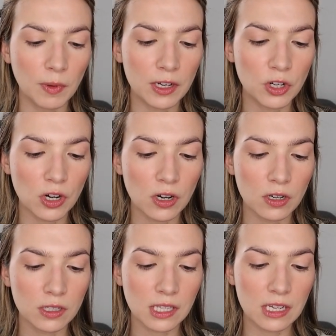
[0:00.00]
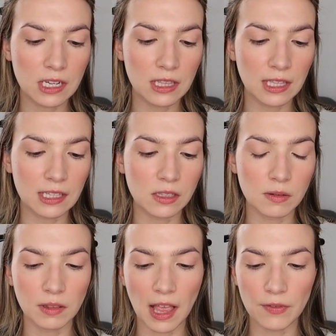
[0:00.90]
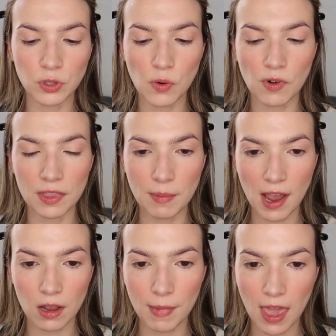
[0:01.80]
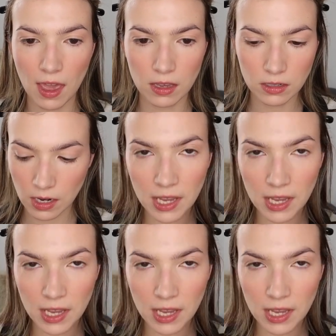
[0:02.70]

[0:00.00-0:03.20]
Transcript: Blender Skin Tint that's left over on the back of my hand.